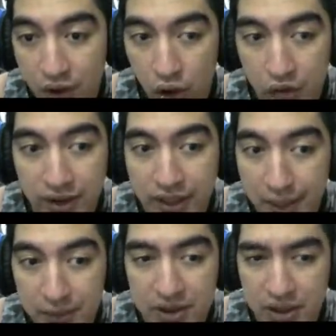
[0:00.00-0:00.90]
All the
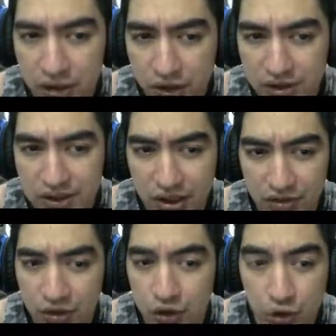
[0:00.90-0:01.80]
damage dealers,
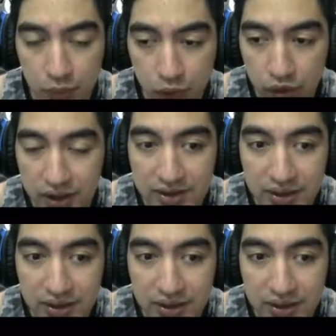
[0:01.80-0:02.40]
even the support, is a